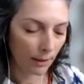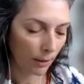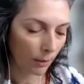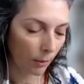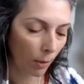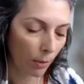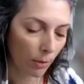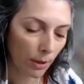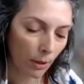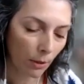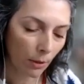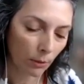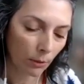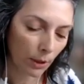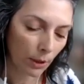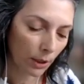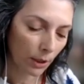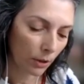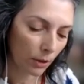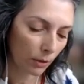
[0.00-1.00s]
wrong
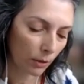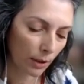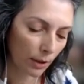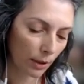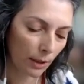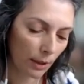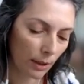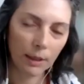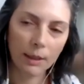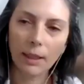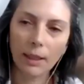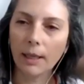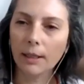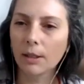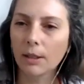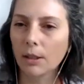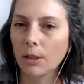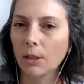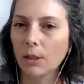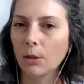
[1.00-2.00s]
conditions
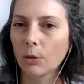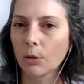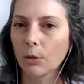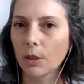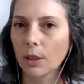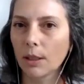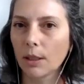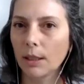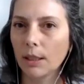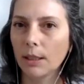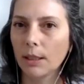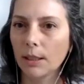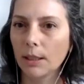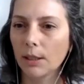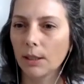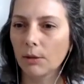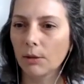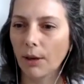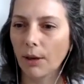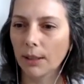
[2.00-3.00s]
that used in
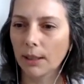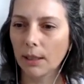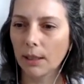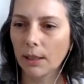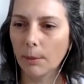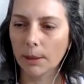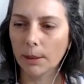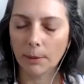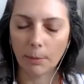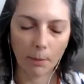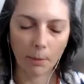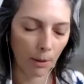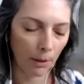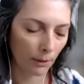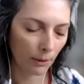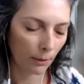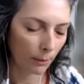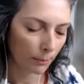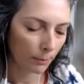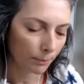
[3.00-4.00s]
this final element
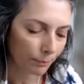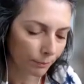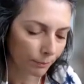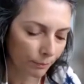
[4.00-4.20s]
model.